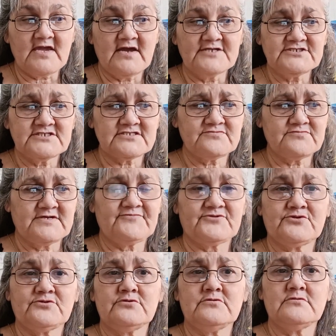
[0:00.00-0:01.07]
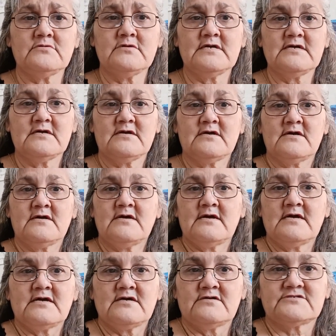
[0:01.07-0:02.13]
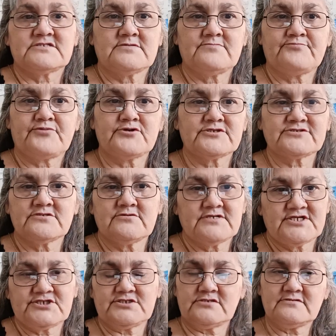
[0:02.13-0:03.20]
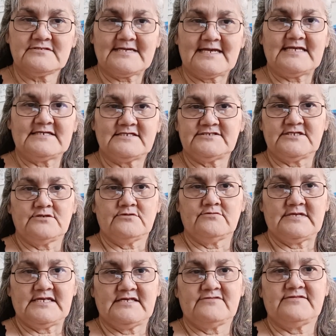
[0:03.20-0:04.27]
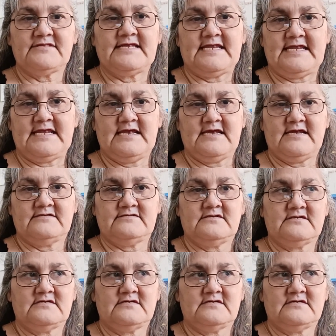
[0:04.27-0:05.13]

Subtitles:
I just went through some personal issues I had to deal with, and